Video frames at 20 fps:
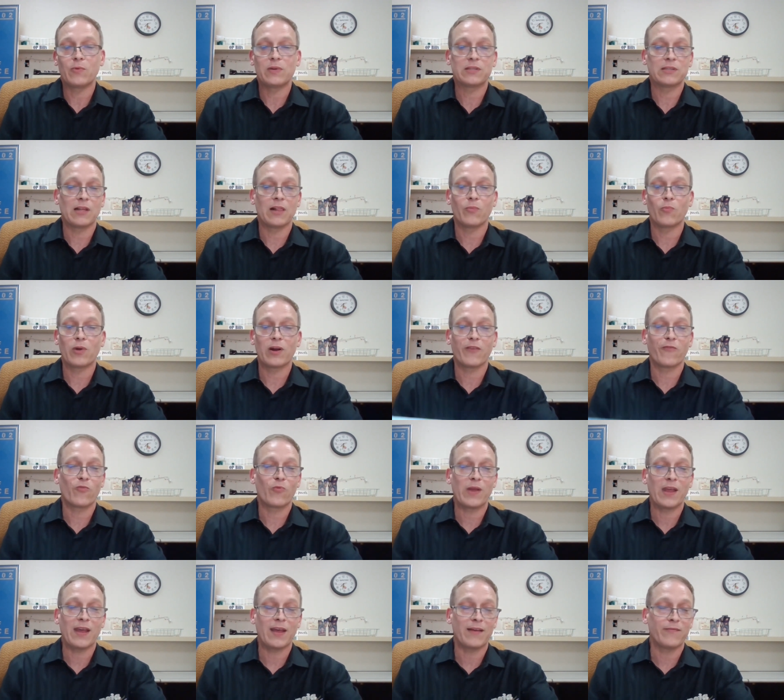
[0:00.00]
we sell them whatever
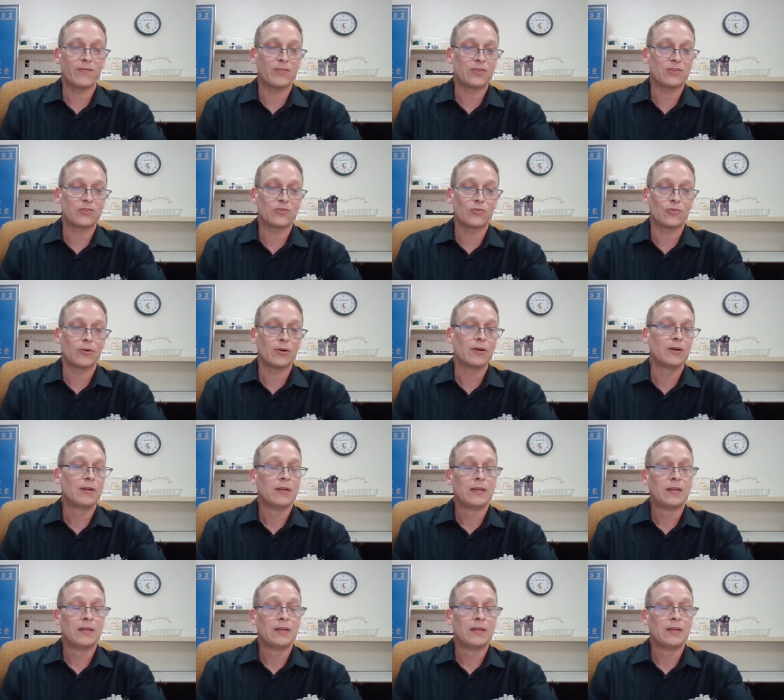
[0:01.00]
we have in the store.